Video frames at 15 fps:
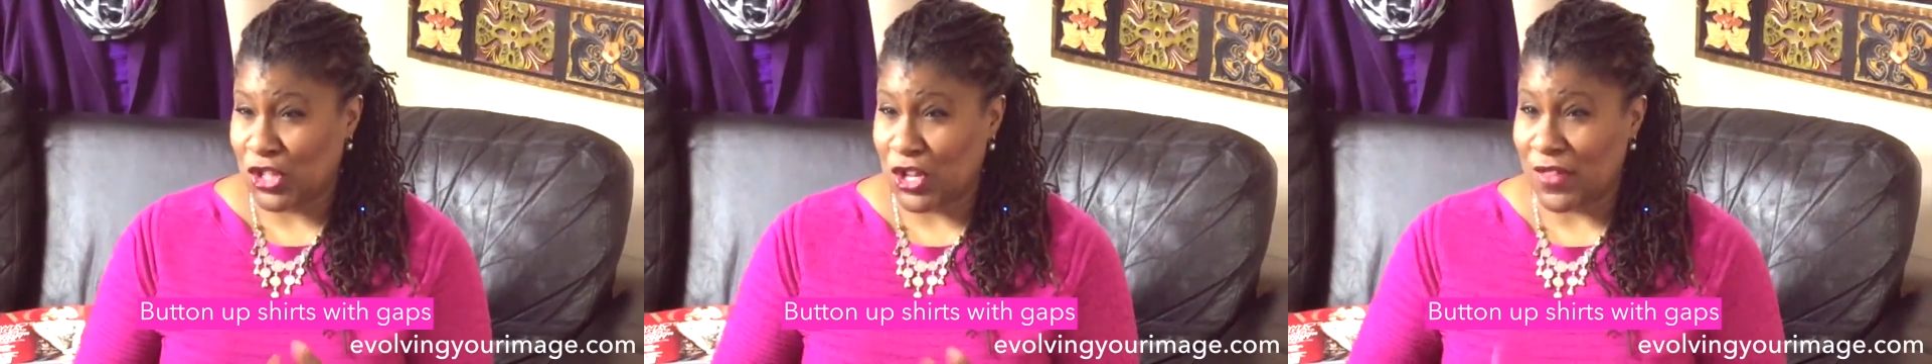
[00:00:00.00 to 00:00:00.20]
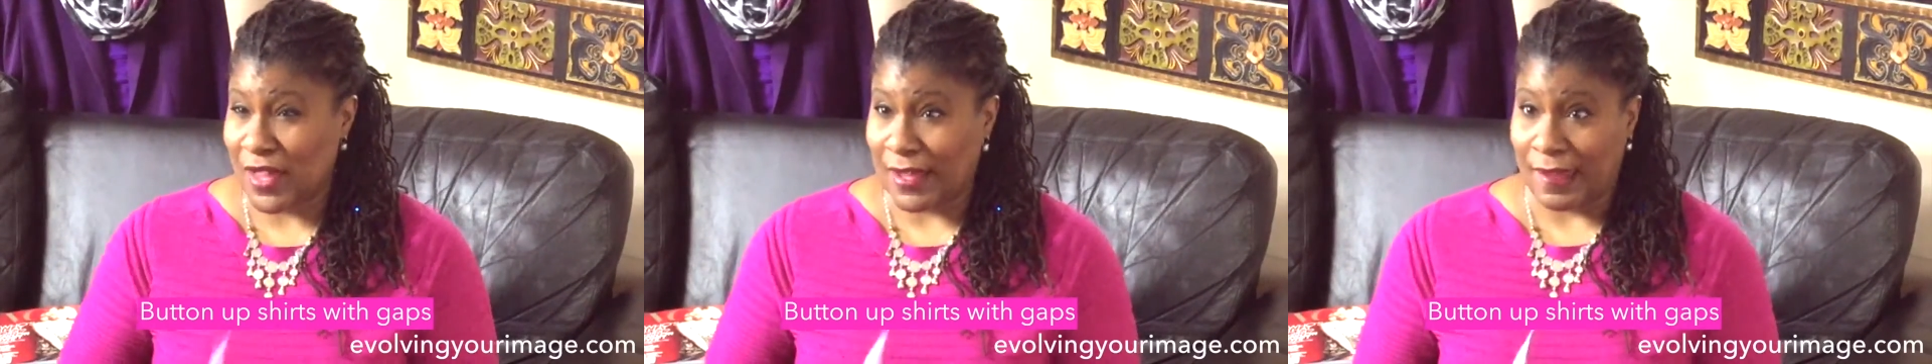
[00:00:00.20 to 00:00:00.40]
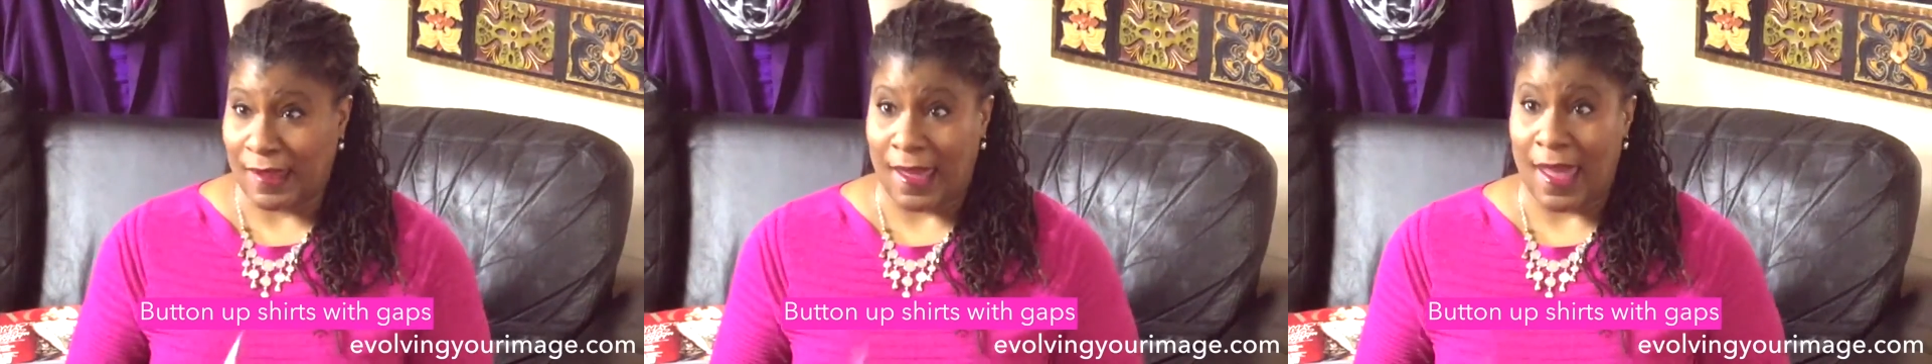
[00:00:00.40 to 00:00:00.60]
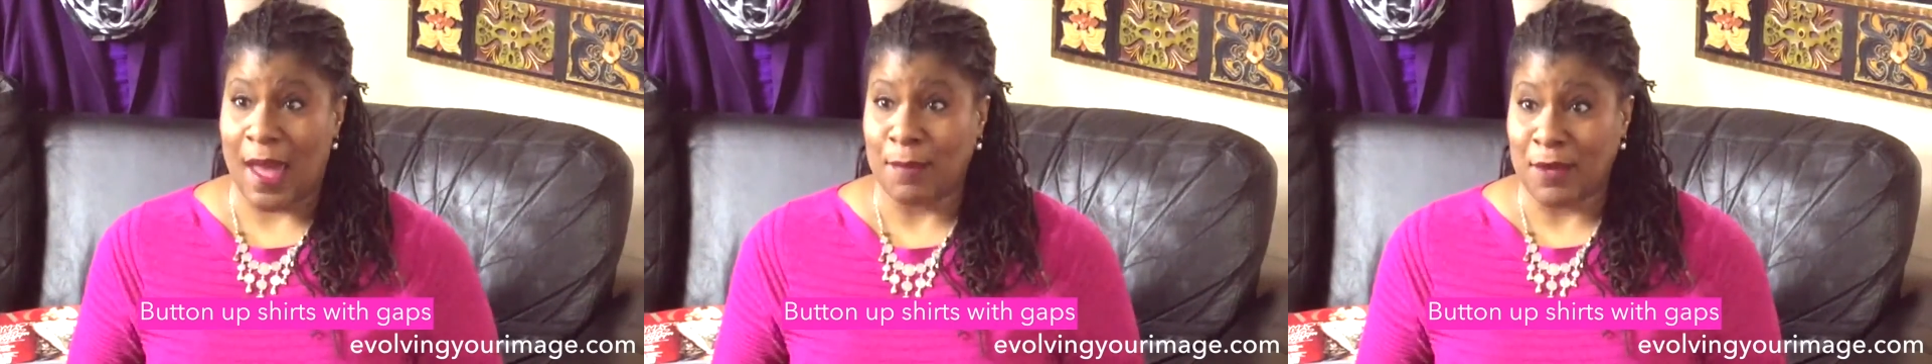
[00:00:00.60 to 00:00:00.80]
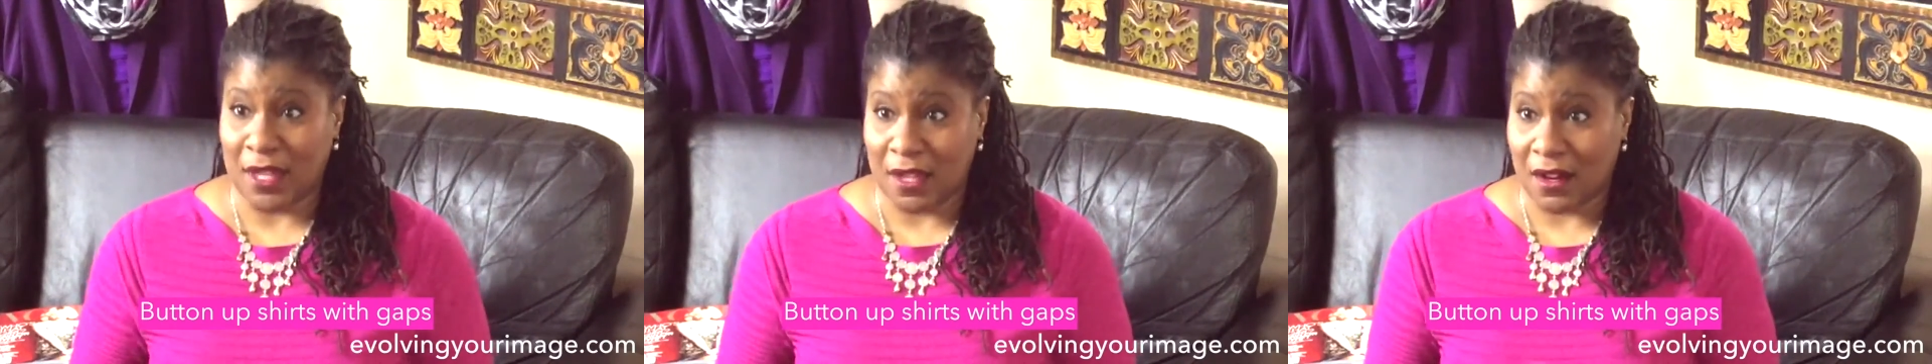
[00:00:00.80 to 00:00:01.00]
you know, that
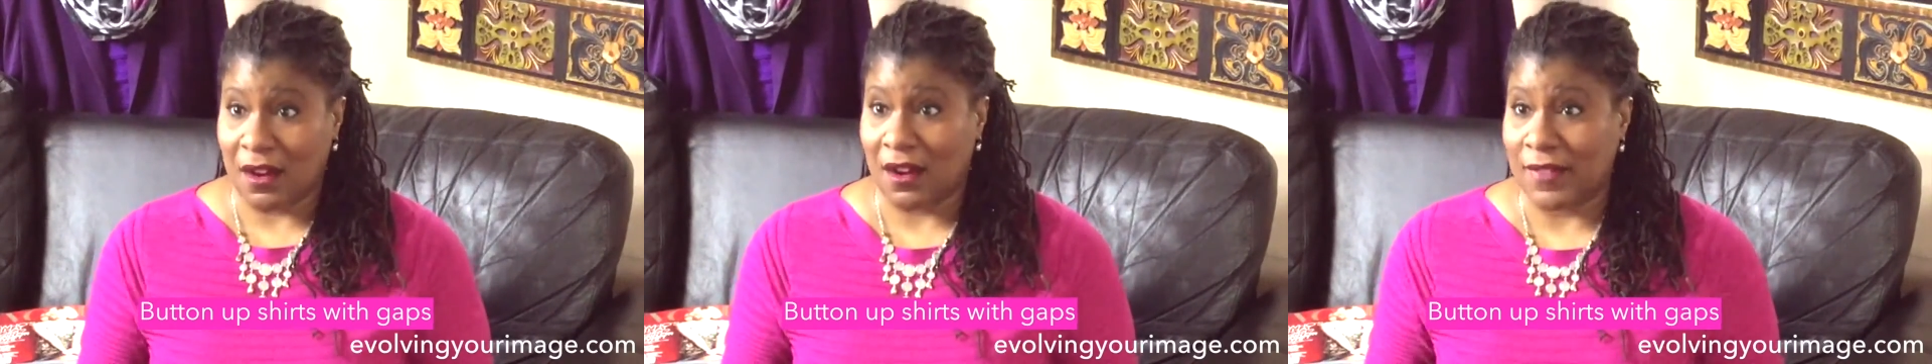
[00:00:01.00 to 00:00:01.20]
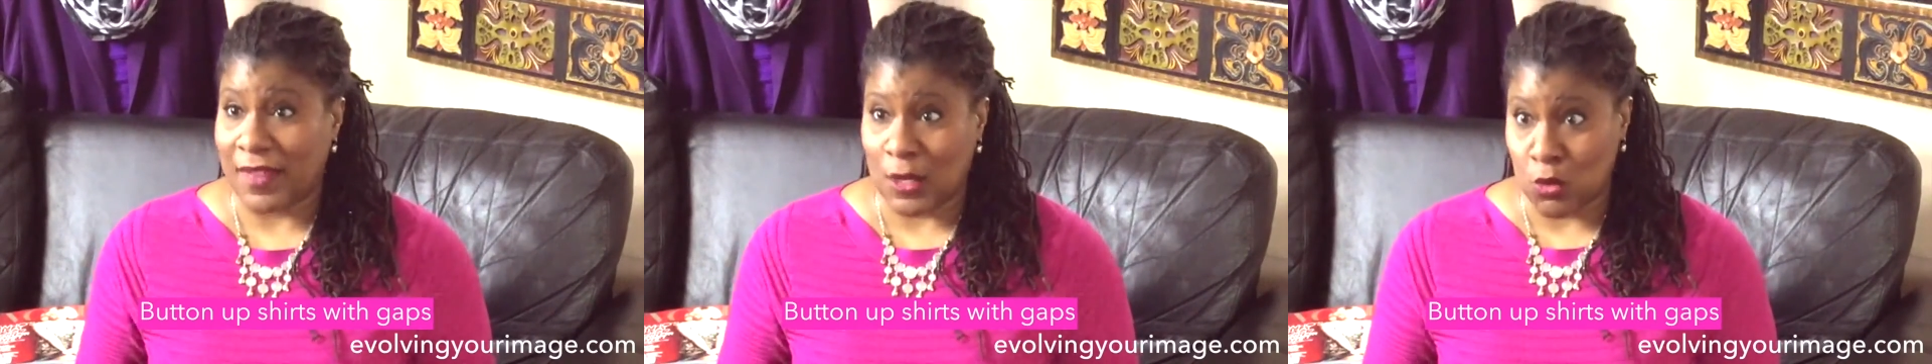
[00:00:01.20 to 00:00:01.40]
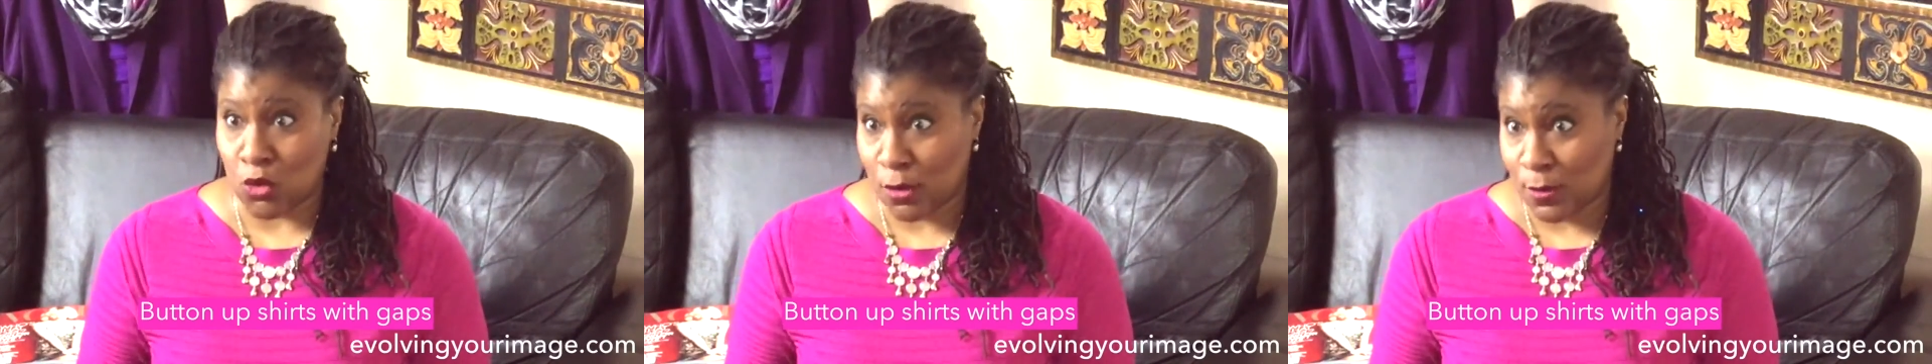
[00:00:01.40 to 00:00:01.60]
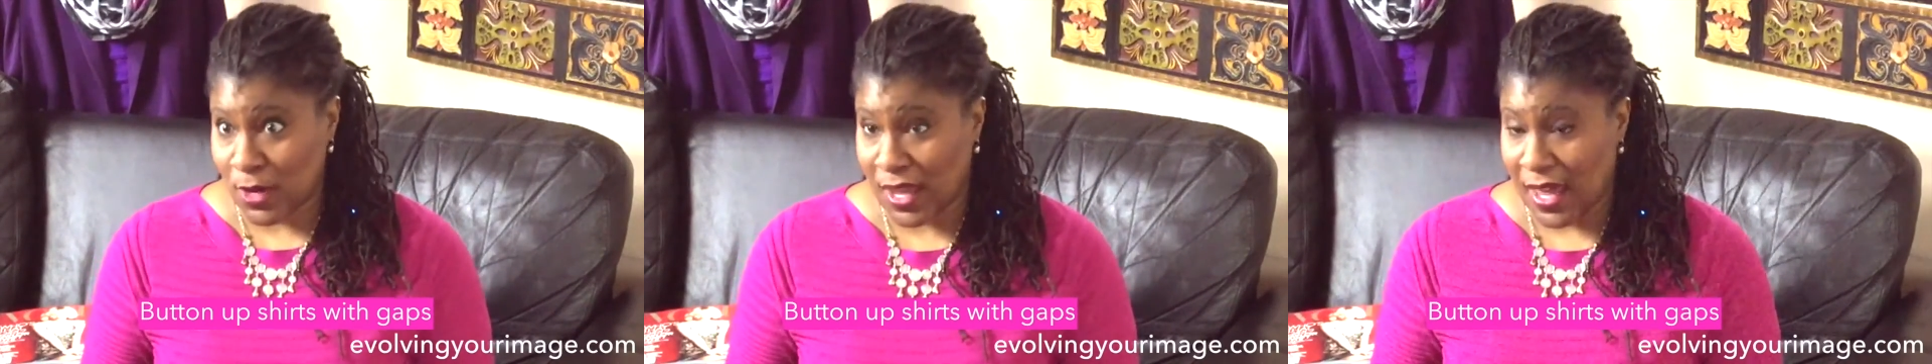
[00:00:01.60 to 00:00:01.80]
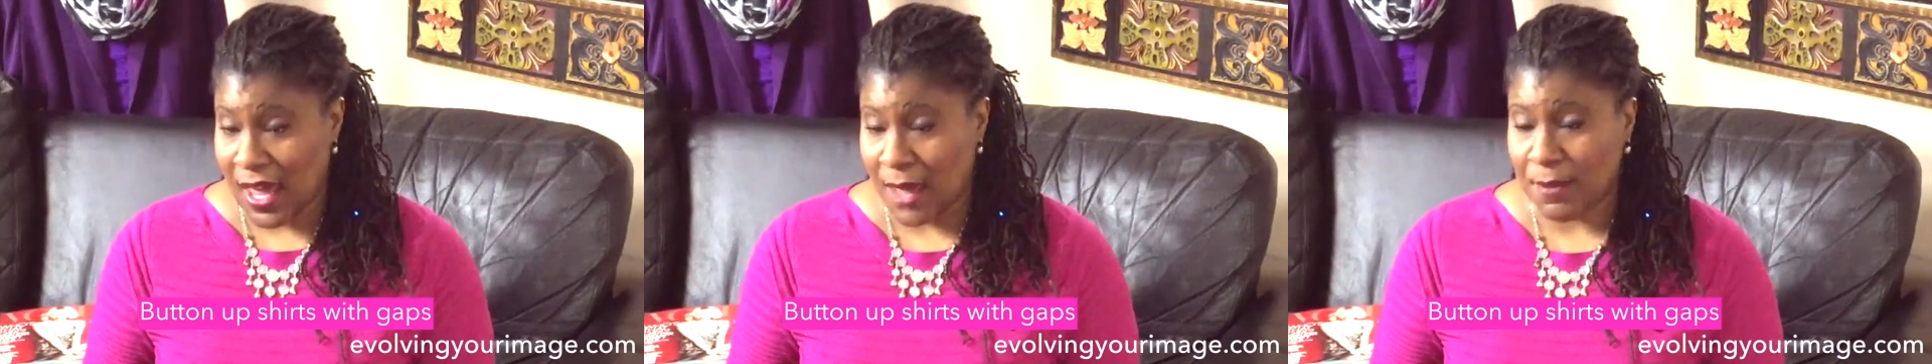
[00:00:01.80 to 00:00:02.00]
gap here, that horrible
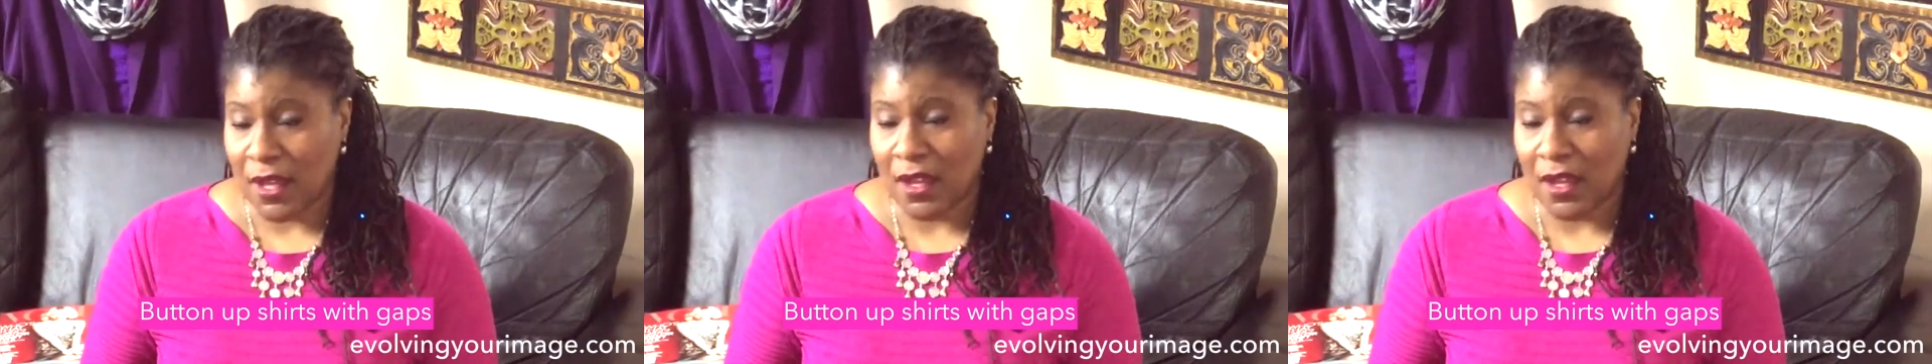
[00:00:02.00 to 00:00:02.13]
gap,